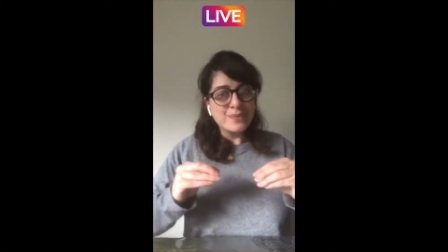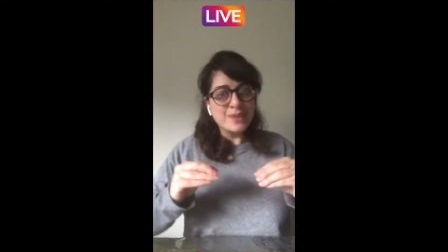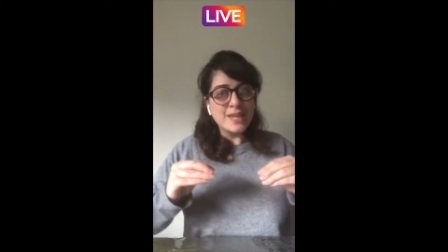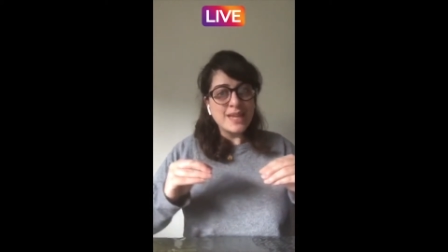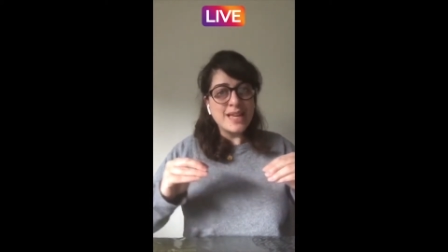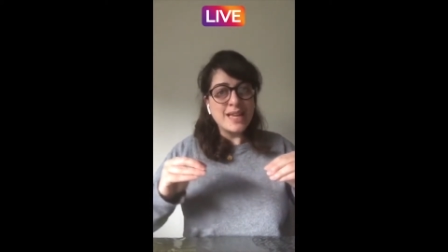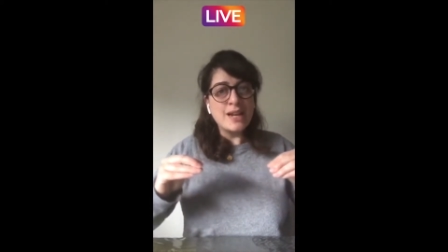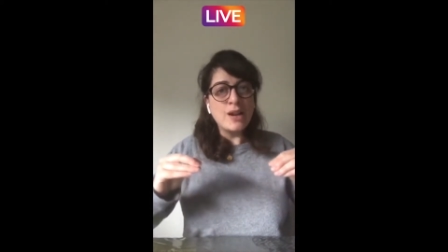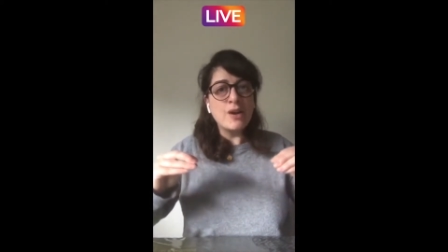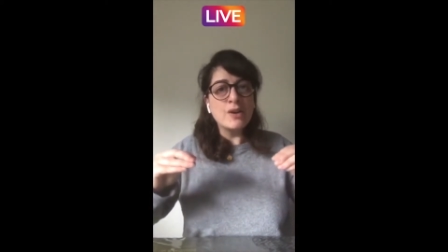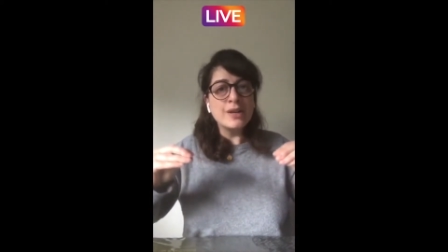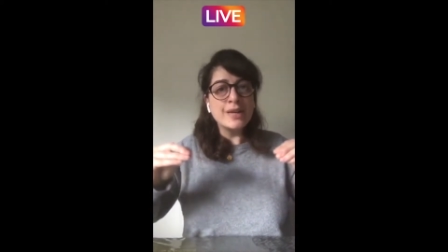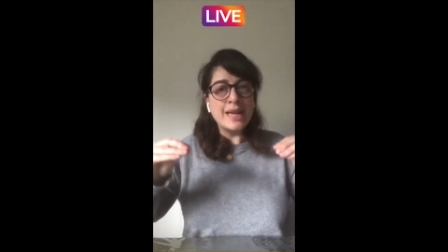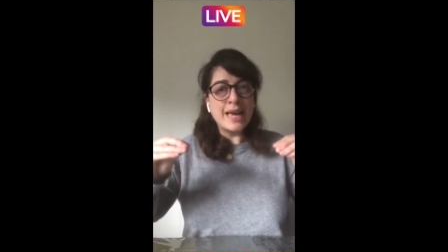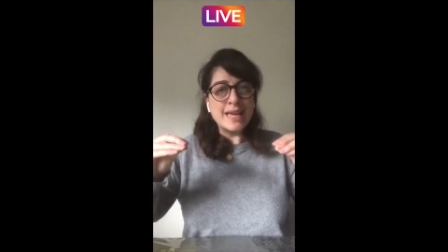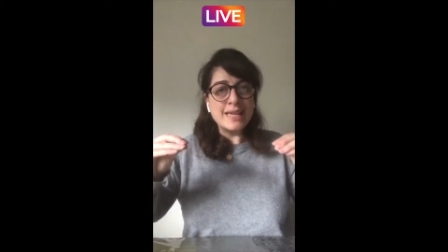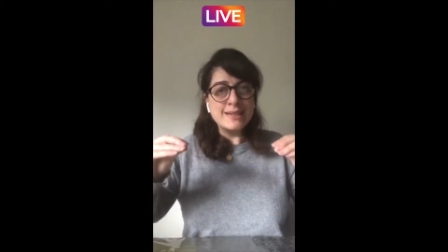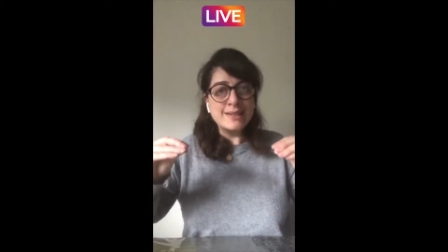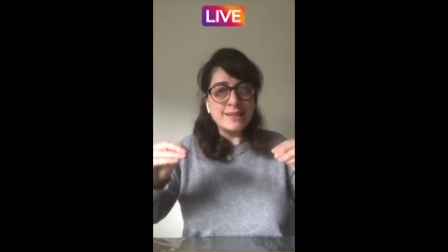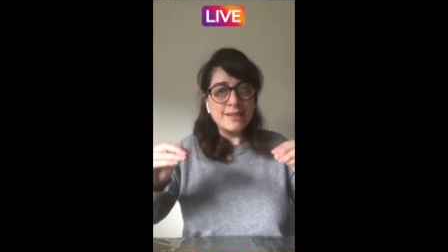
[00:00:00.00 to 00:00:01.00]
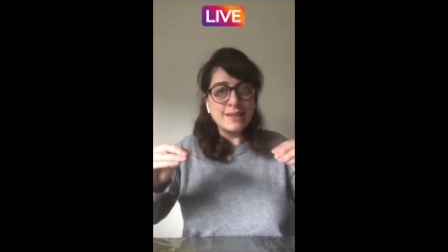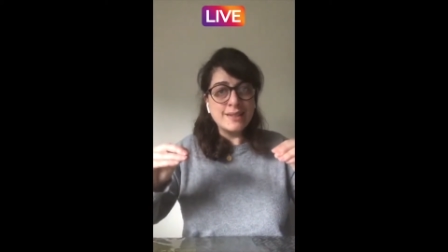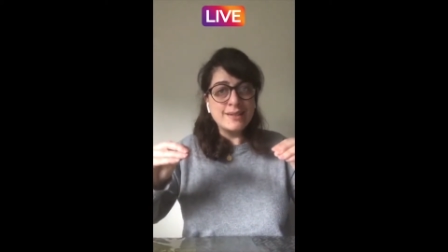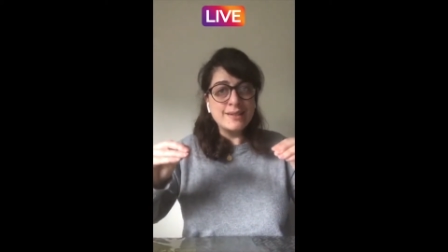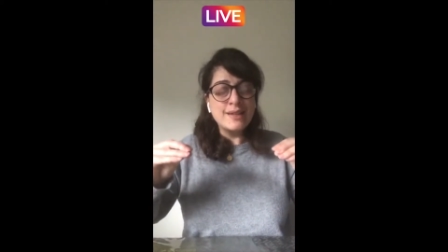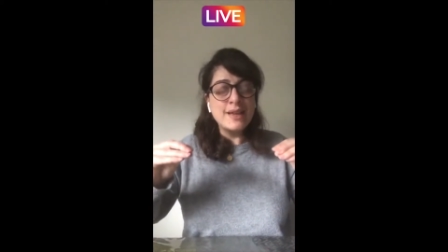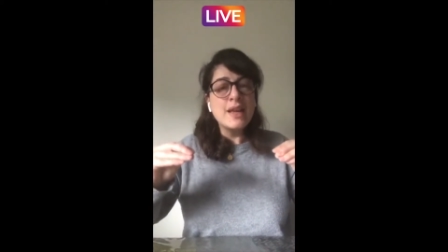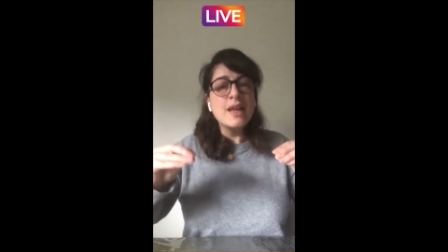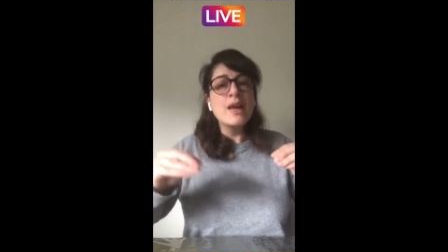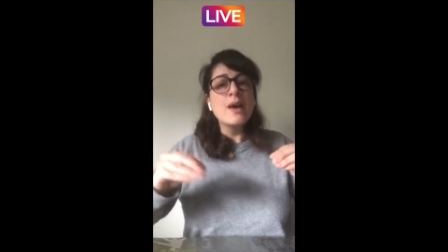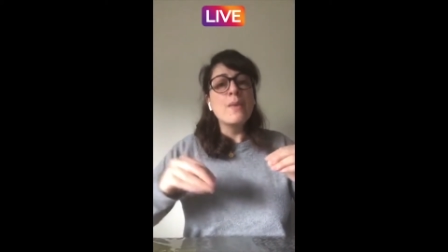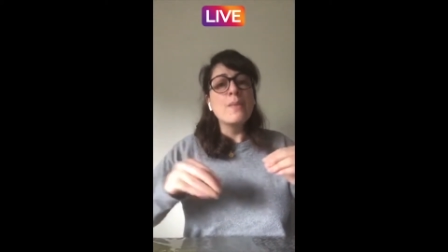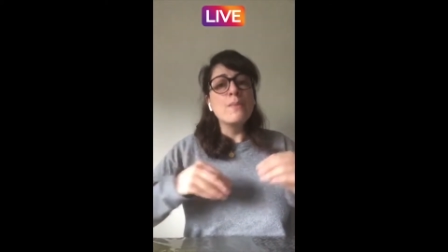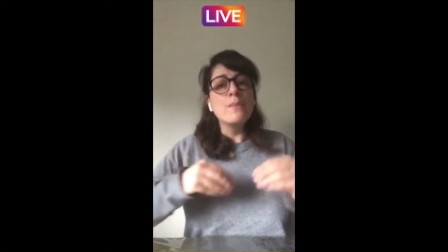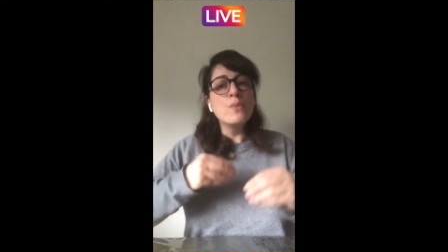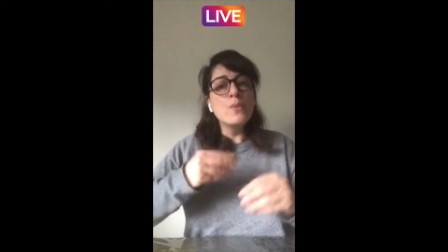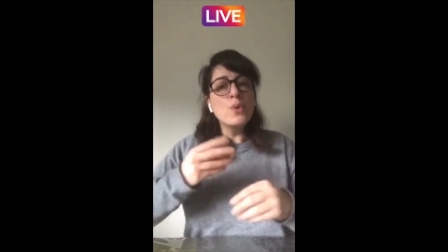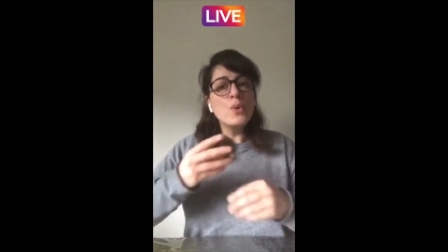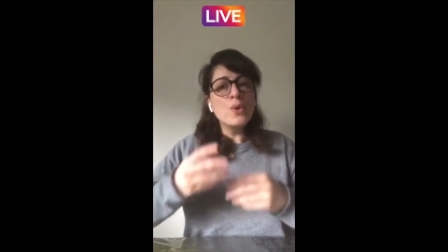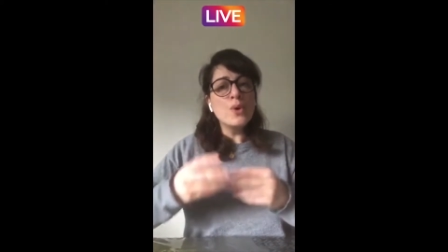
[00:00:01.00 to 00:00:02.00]
elongated
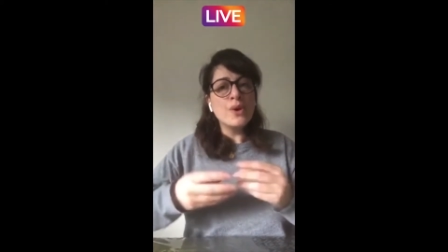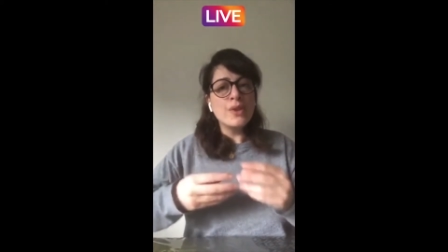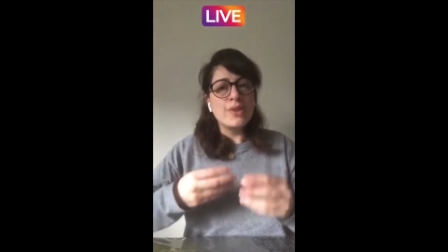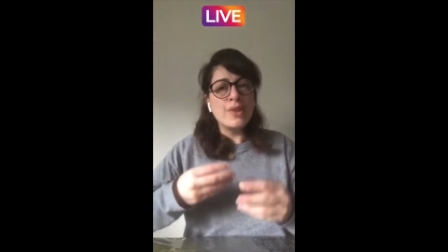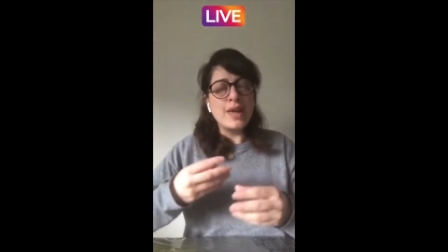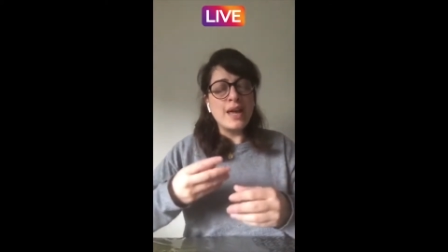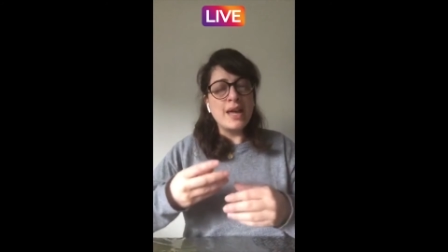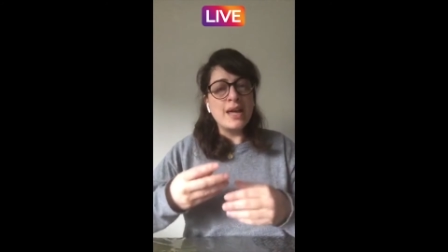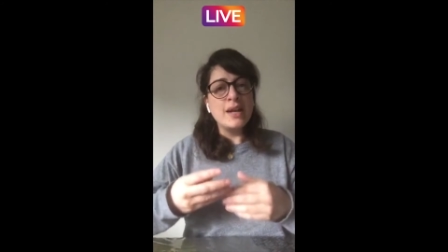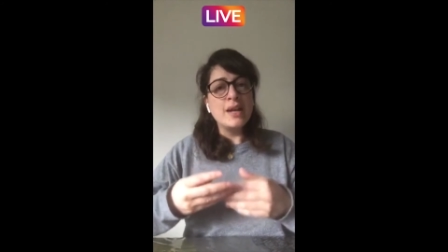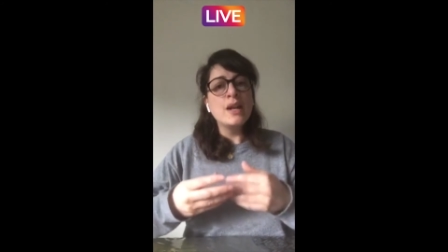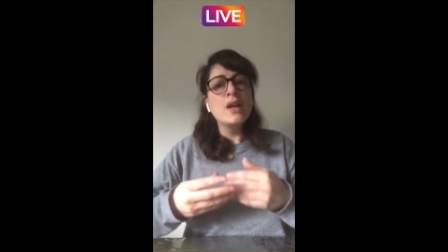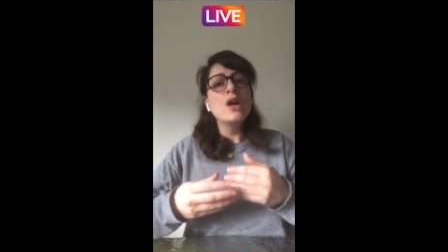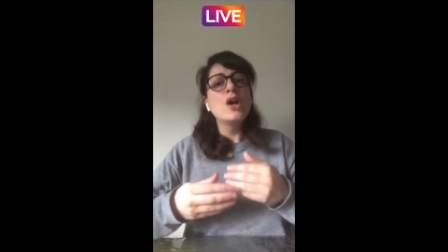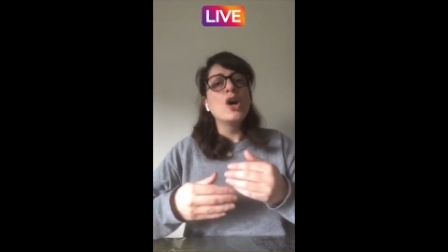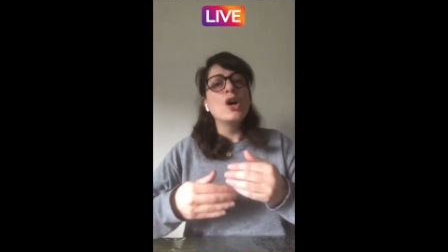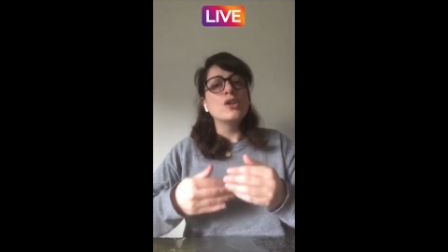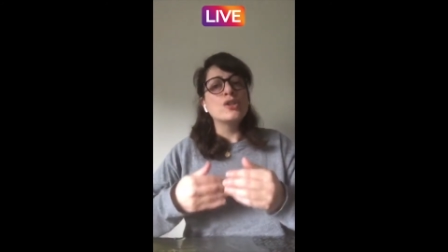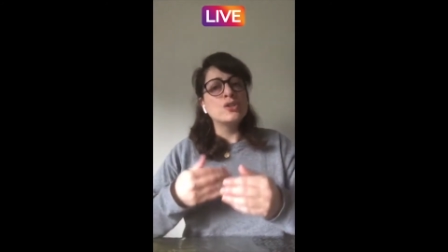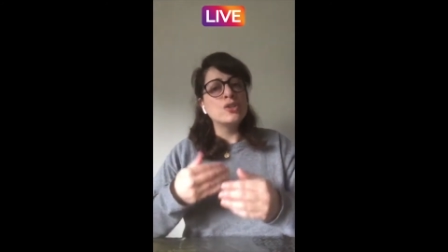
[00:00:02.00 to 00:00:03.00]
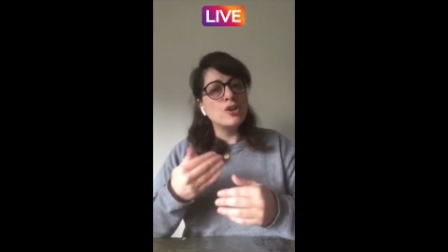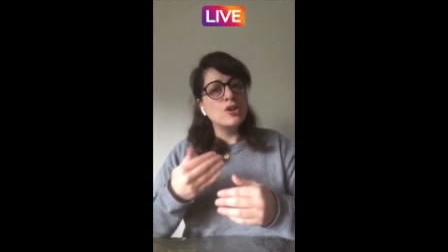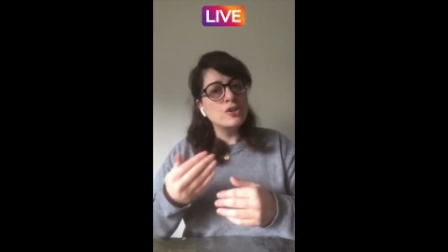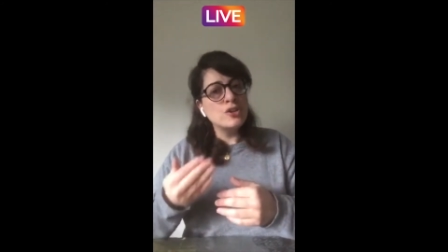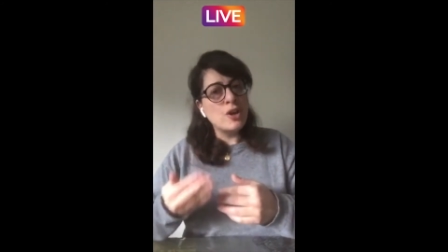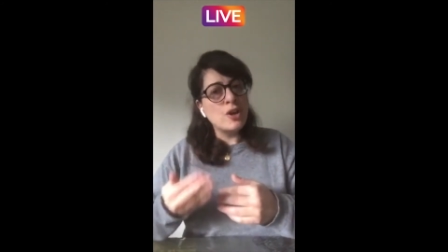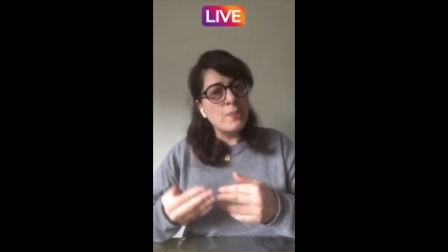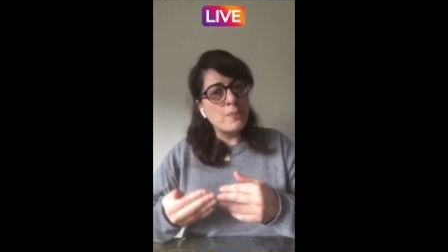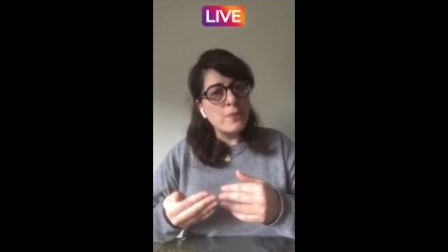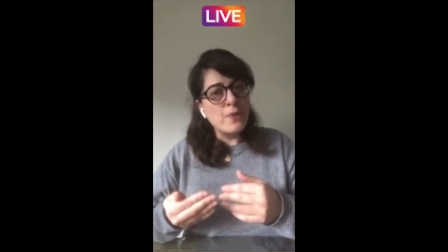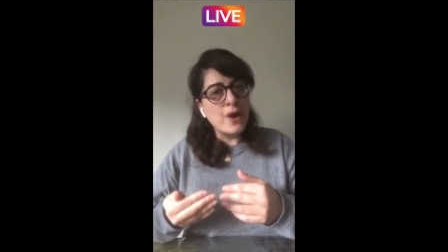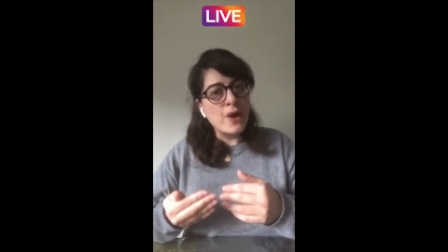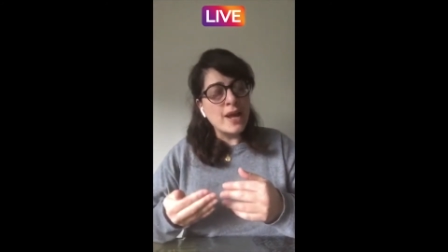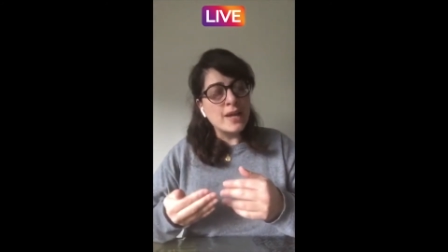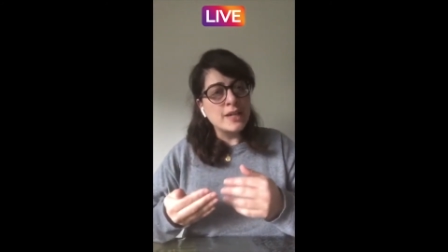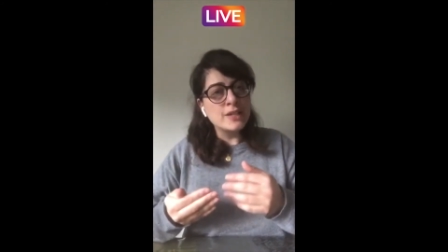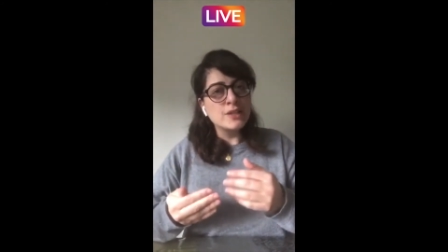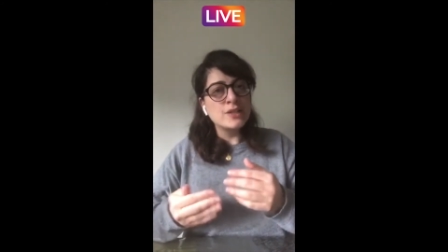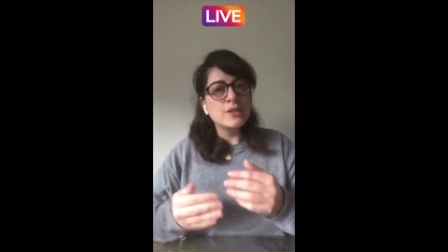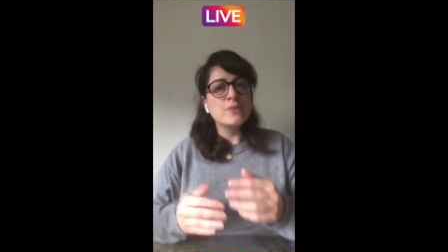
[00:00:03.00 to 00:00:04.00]
more than startup
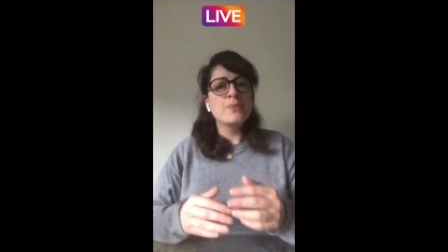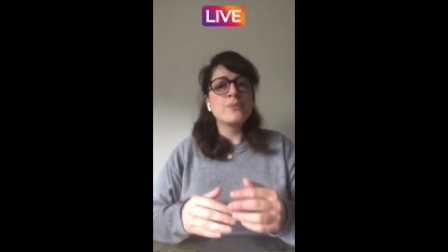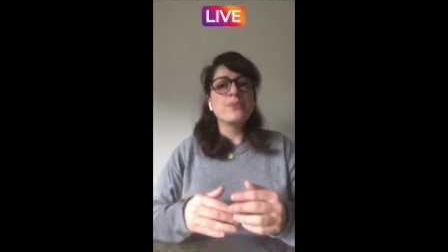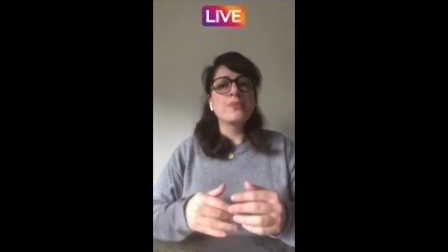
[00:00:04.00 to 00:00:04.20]
brands,